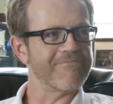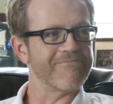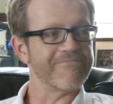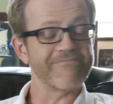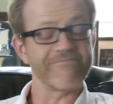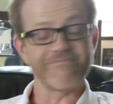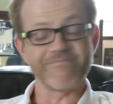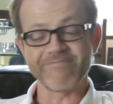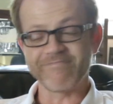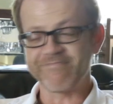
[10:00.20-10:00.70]

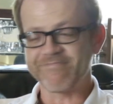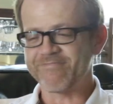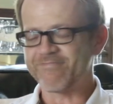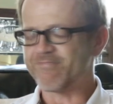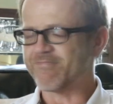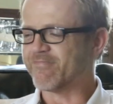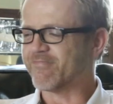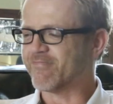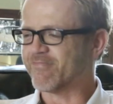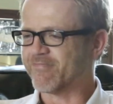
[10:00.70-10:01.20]
That's very
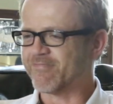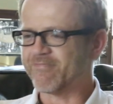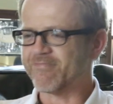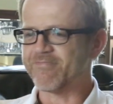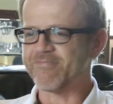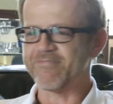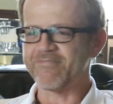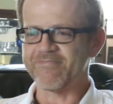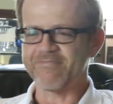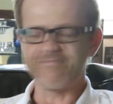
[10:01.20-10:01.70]
neat.
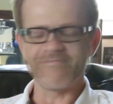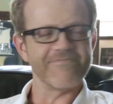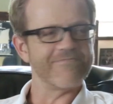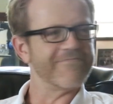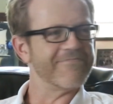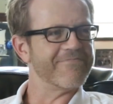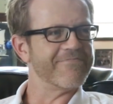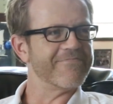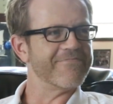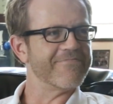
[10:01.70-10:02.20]

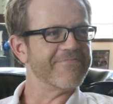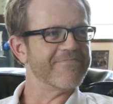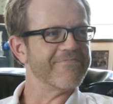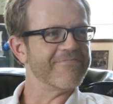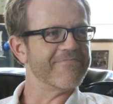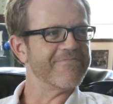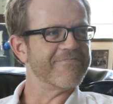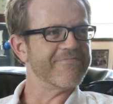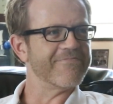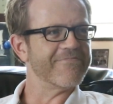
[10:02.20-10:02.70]
And
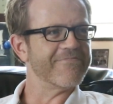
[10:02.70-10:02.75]
so,